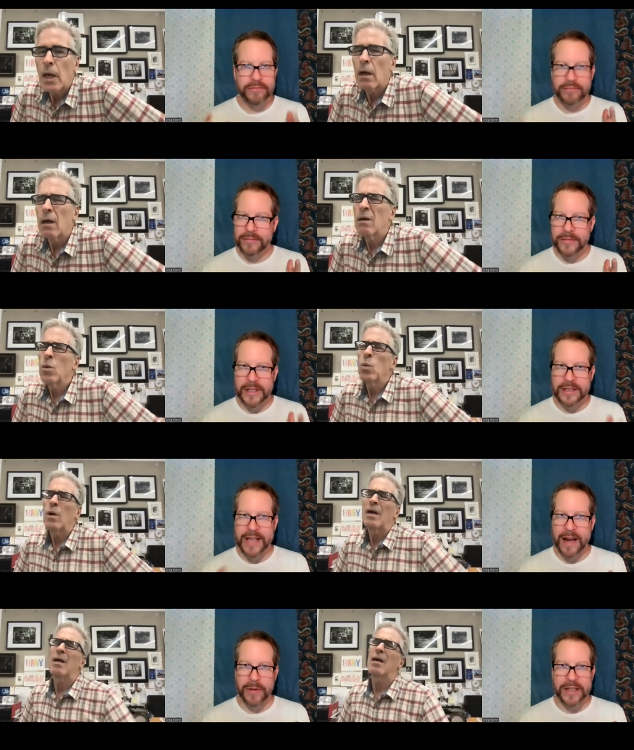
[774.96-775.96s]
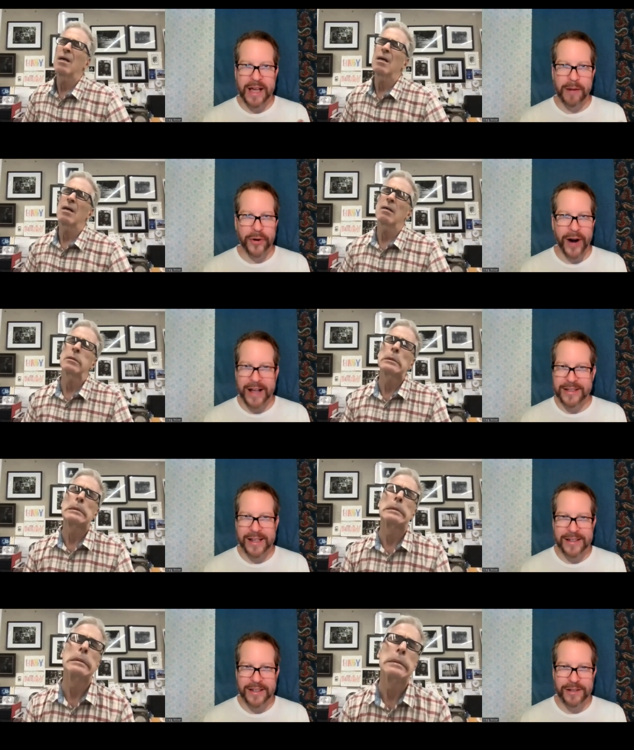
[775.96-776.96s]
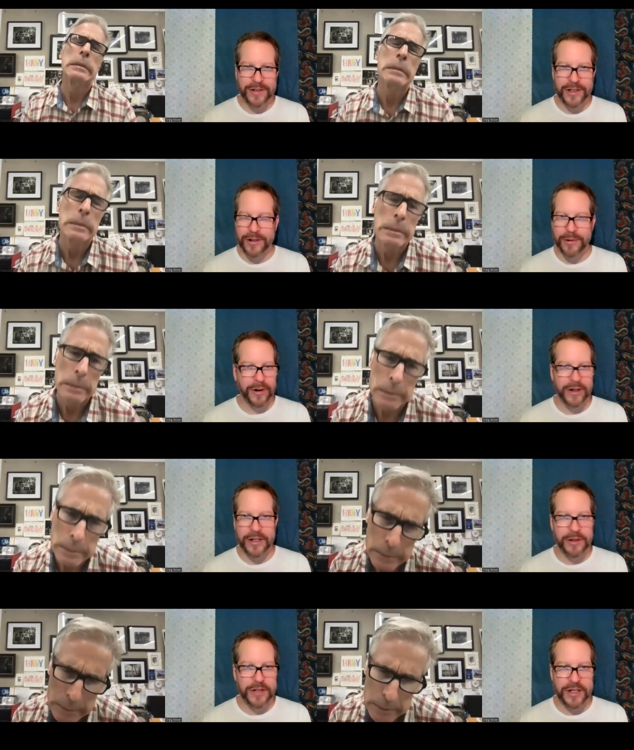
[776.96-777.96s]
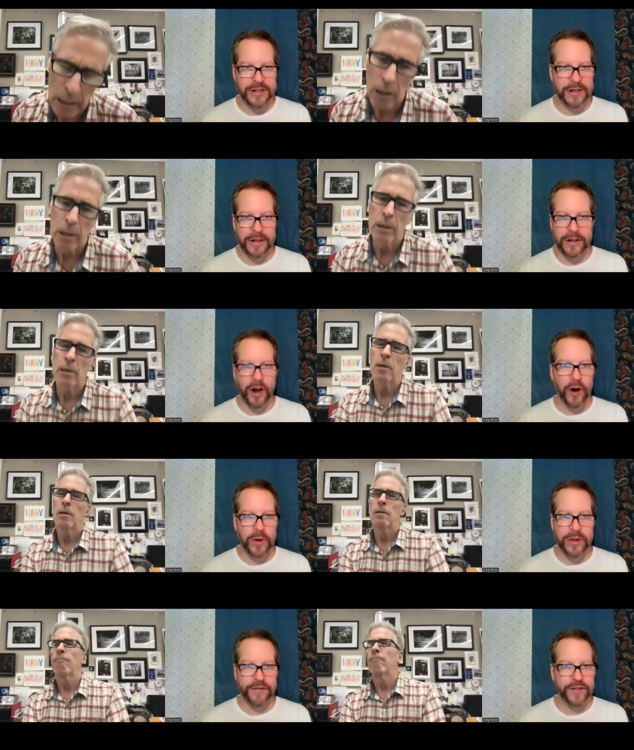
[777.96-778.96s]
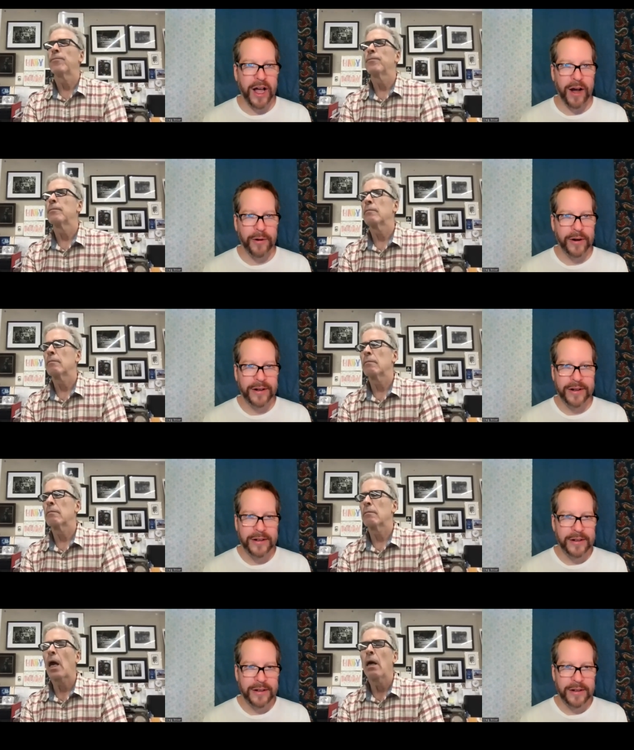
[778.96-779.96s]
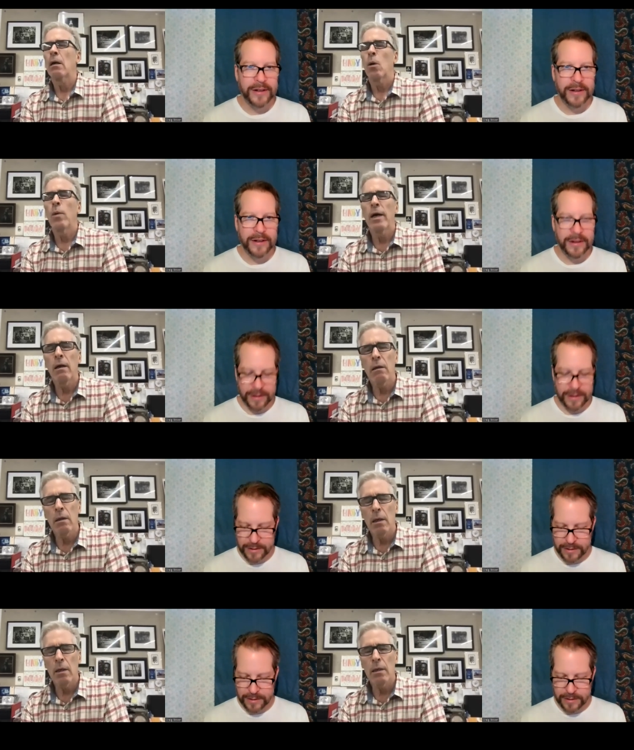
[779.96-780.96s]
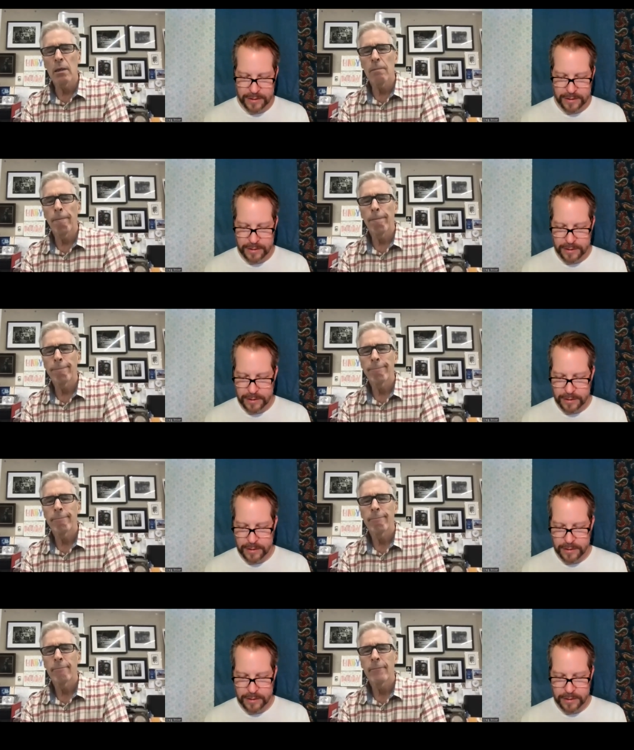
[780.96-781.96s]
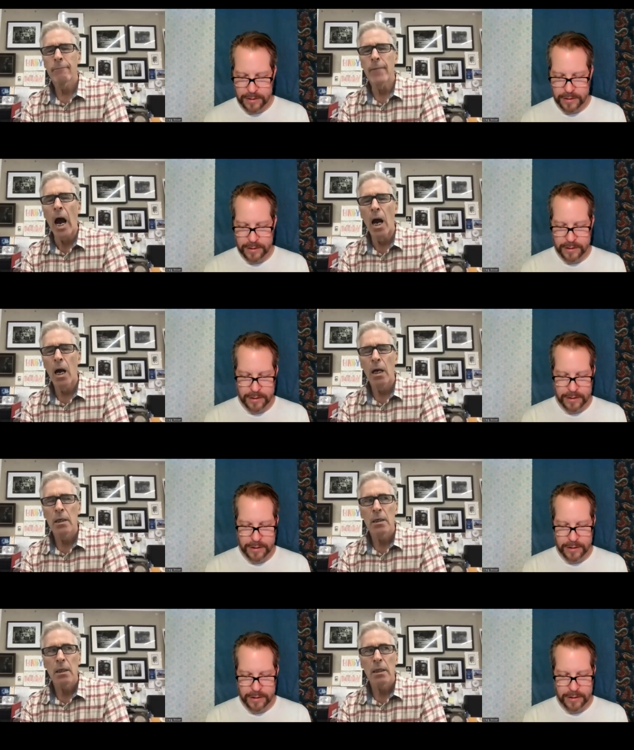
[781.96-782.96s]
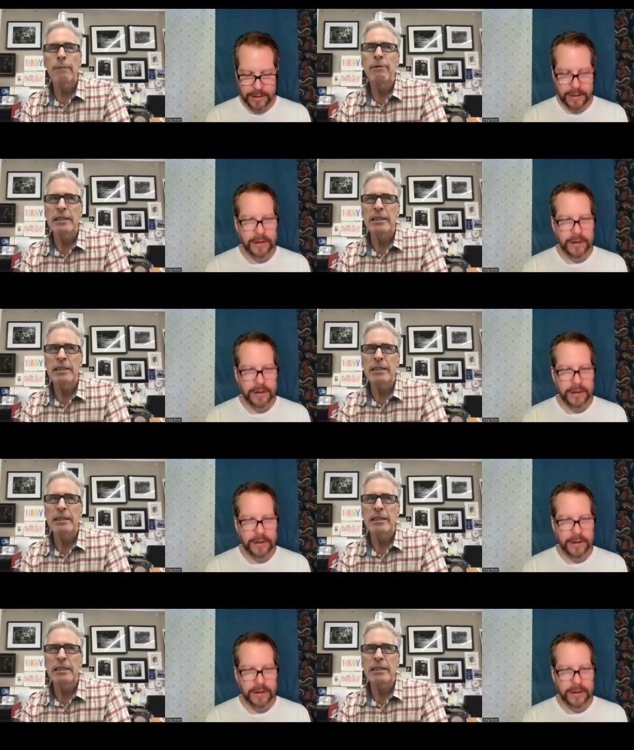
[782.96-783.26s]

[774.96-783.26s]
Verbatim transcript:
Speaker 1: Oh, is that a, uh, is that a uh, process hmm. that you do, or you just go with the flow?
Speaker 2: Well, um, let me